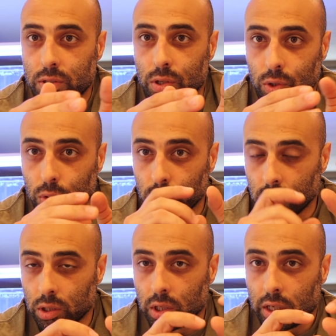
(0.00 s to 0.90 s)
tune
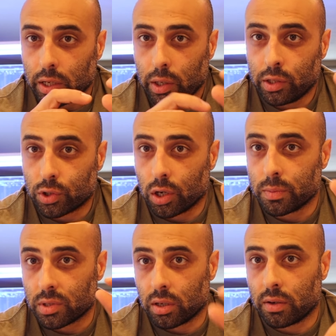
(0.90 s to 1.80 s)
in
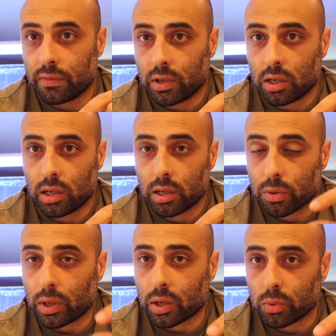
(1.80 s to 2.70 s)
terms of
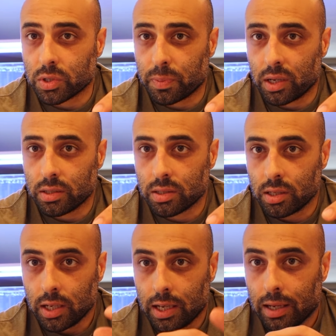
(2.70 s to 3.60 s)
throttle response,
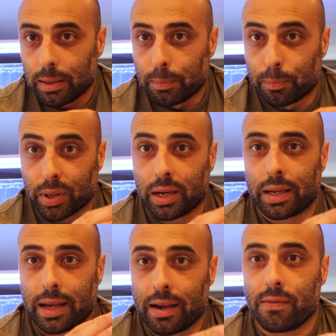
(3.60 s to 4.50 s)
but
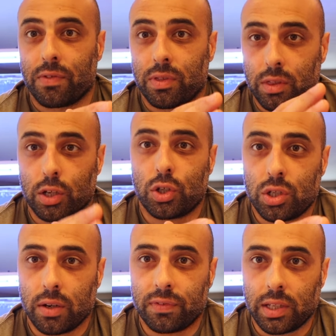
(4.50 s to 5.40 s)
have the
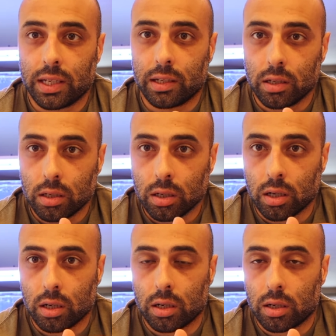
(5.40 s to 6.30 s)
shifting
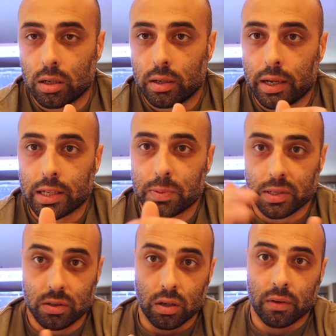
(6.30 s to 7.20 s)

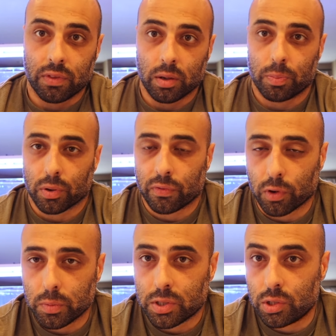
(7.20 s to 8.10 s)
aspects of the
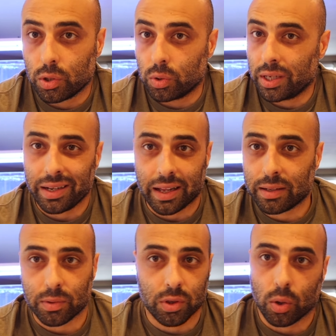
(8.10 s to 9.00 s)
performance tune,
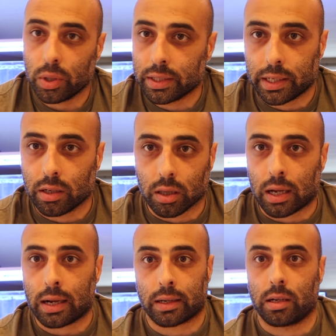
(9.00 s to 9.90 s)
and throw in gear
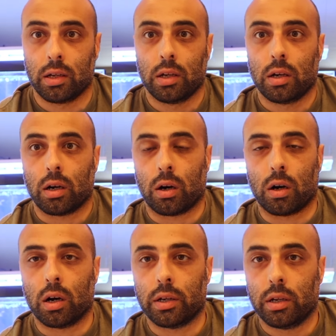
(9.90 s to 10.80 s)
lock
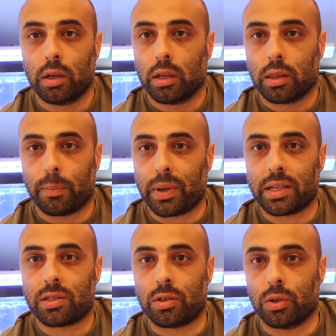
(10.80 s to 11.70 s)
on the
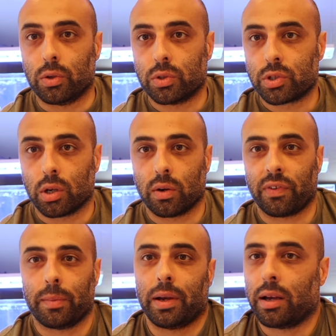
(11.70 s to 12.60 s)
base tune. So if
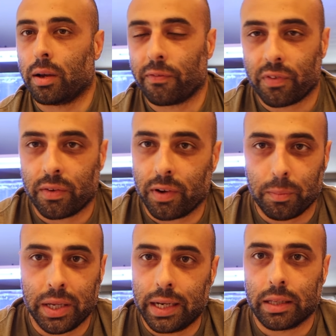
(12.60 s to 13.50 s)

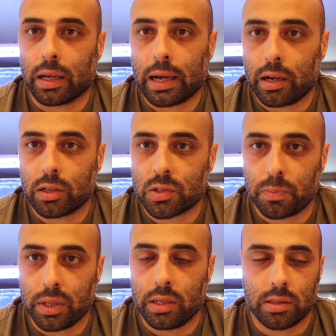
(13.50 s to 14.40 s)
I'm hitting the higher
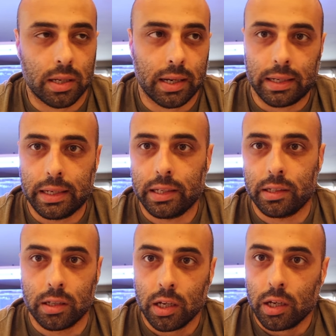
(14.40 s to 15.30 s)
speeds and I
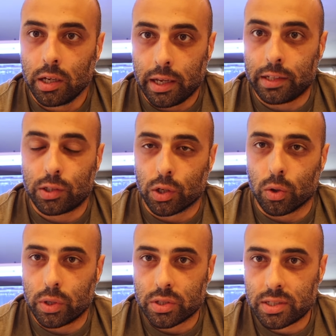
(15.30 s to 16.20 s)
need it to
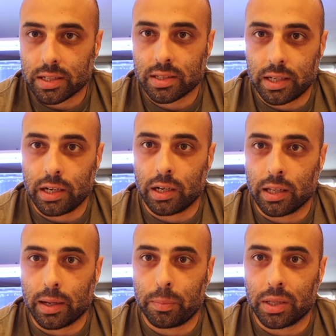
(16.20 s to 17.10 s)
go into sixth gear
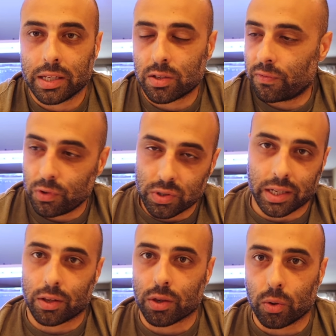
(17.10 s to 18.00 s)
and be less confused, I
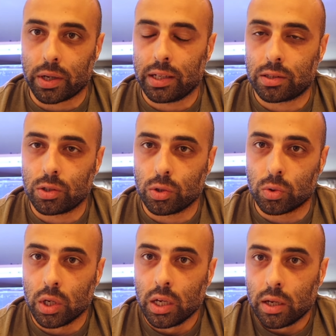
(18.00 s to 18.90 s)
could throw it
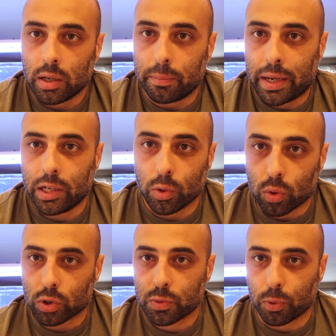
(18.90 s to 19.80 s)
into
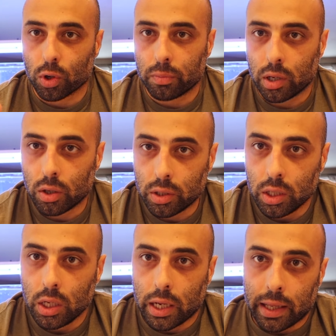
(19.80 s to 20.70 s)
manual sport mode
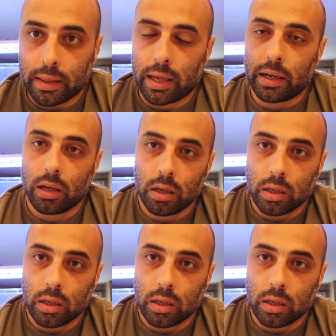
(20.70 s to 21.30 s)
and then